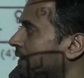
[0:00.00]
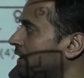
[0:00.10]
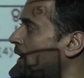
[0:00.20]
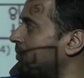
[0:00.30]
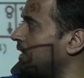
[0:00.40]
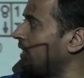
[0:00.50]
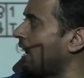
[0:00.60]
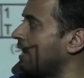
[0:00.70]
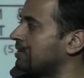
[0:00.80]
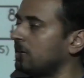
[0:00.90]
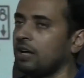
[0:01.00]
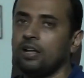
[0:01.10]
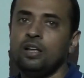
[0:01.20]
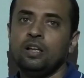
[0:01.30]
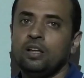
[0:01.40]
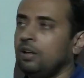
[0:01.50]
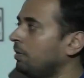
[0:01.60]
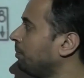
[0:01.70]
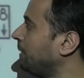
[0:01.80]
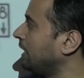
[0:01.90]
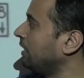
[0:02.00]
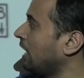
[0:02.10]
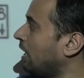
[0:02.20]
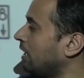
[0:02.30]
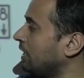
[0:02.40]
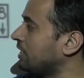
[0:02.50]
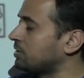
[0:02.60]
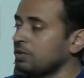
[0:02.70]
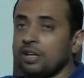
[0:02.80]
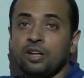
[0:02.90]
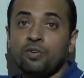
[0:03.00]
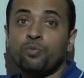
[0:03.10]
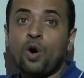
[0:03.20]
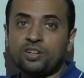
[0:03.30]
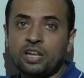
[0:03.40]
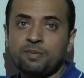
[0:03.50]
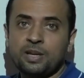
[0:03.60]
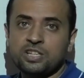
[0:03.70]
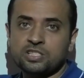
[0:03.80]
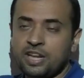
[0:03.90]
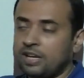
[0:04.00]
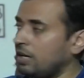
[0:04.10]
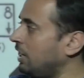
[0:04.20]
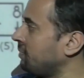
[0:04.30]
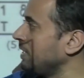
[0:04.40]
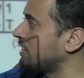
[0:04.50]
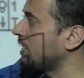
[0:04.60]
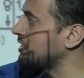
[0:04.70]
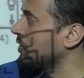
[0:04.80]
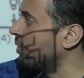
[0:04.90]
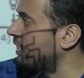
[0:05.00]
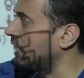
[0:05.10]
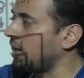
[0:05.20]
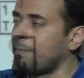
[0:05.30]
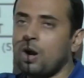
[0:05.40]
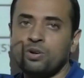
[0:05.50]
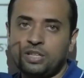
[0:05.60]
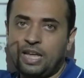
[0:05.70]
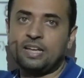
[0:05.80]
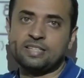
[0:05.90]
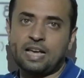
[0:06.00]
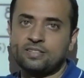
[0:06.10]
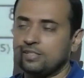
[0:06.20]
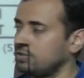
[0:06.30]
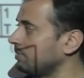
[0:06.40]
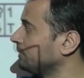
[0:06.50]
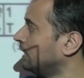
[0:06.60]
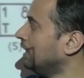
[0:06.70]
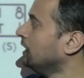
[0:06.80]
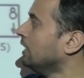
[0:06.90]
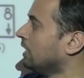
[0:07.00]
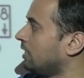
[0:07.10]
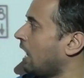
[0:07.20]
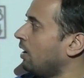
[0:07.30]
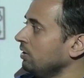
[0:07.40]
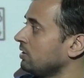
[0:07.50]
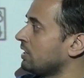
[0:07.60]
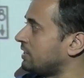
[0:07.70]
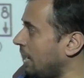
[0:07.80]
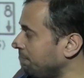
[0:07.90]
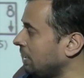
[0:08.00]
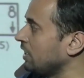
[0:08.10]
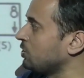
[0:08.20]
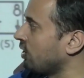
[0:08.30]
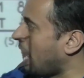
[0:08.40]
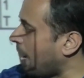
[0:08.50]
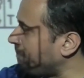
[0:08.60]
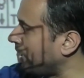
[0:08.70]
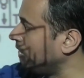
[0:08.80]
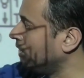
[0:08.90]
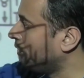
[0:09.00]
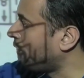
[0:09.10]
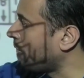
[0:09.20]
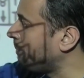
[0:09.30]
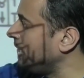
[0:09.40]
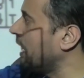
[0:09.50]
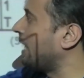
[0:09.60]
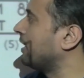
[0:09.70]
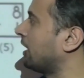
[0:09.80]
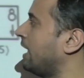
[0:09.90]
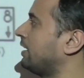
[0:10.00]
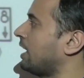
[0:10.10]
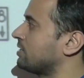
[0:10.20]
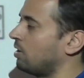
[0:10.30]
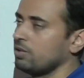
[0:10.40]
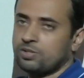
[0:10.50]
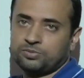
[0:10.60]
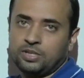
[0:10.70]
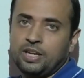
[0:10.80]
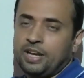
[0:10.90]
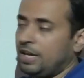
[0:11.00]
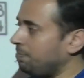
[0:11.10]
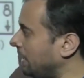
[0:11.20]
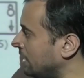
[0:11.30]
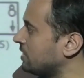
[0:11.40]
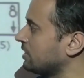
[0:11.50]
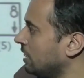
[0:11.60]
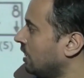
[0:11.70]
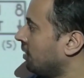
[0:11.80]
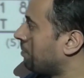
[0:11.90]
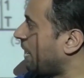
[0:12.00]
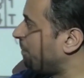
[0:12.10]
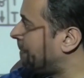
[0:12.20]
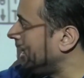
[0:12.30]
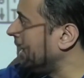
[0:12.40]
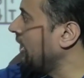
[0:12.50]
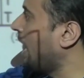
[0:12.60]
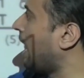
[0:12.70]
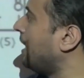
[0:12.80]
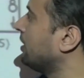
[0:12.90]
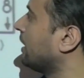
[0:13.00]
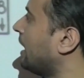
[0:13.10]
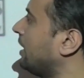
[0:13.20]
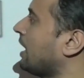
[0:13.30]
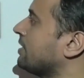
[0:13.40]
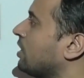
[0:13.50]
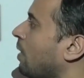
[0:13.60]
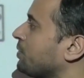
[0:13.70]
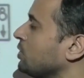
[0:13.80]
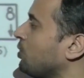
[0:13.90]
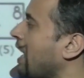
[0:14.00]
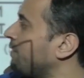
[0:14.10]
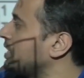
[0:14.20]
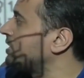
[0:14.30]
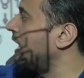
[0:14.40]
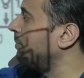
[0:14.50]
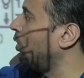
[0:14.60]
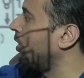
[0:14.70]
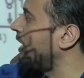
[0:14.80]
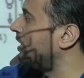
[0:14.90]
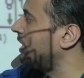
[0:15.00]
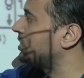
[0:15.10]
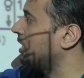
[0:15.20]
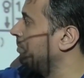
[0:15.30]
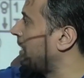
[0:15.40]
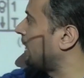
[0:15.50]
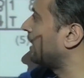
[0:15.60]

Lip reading: every object has its water image is taken. It means it has inverted about x-axis. Now the same thing should happen for B and the correct answer also. It means my B and the correct answer option should have the same orientation, but